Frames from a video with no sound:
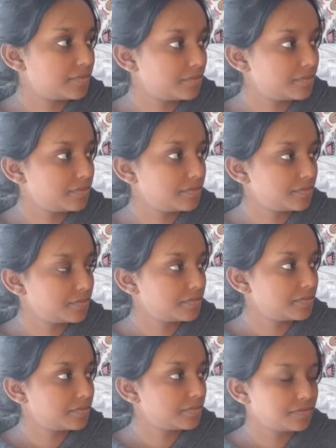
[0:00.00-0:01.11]

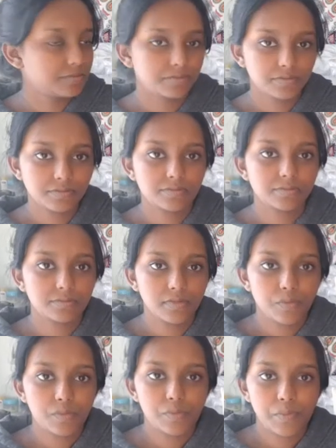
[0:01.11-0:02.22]

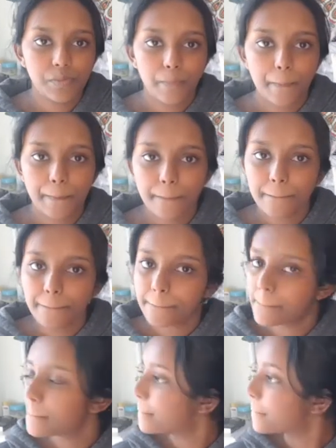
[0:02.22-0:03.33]

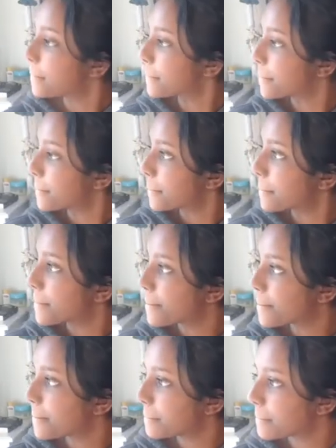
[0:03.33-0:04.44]

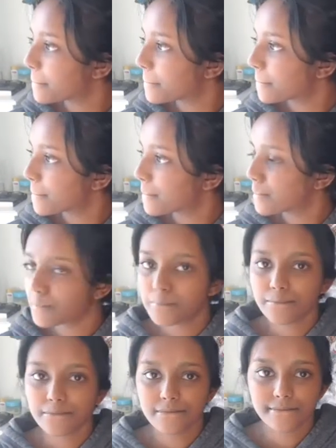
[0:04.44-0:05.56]

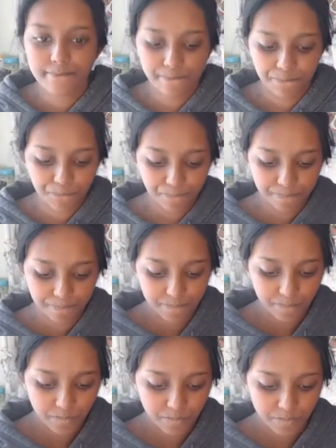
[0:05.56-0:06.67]

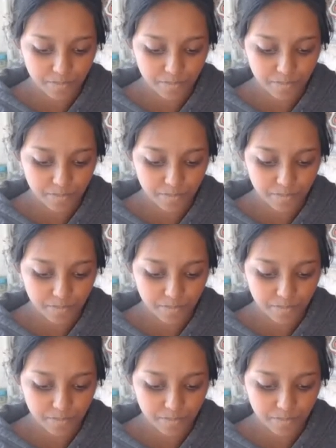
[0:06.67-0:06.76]
No words are spoken by the person on screen.